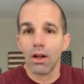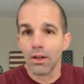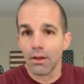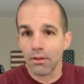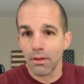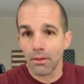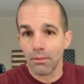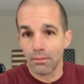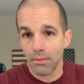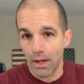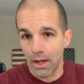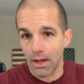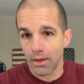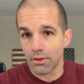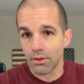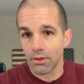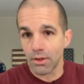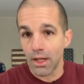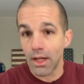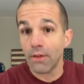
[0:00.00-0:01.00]
all of them
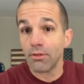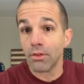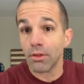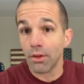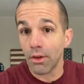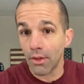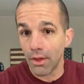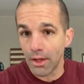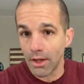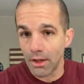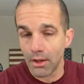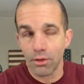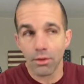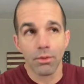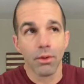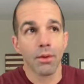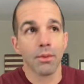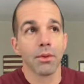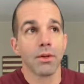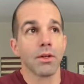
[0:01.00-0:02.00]
answer, even though that is
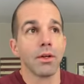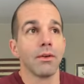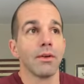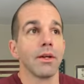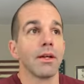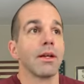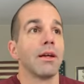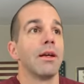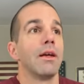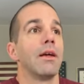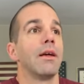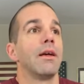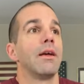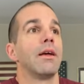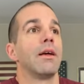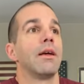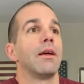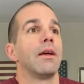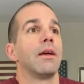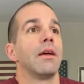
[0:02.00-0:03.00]
what we're doing.
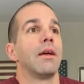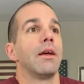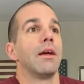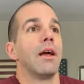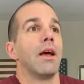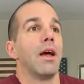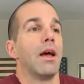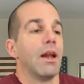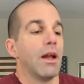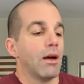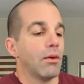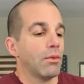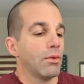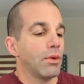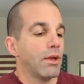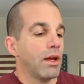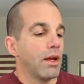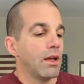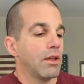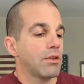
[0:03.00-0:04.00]
And I
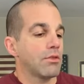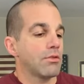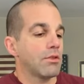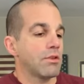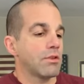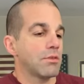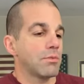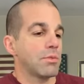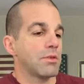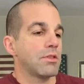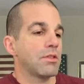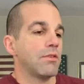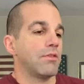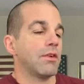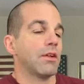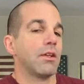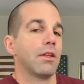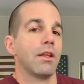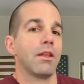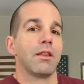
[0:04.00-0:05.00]
will answer it
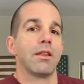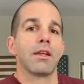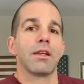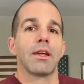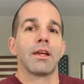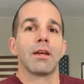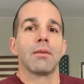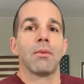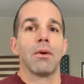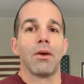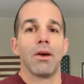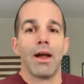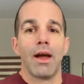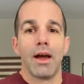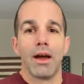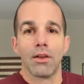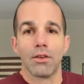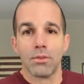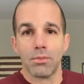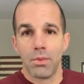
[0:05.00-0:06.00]
specifically thinking about
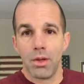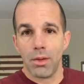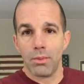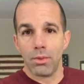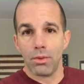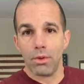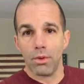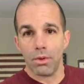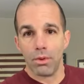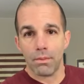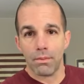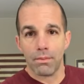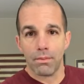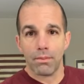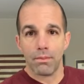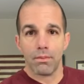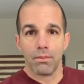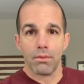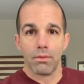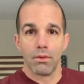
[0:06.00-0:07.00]
as people
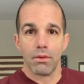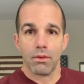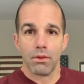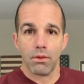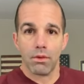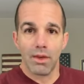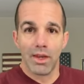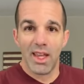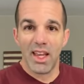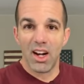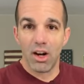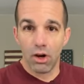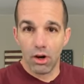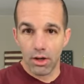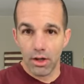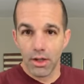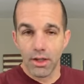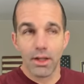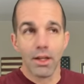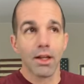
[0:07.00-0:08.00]
get
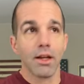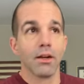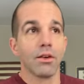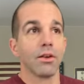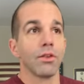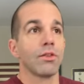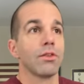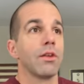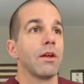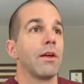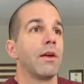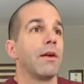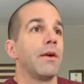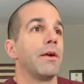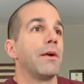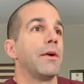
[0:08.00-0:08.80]
on in years.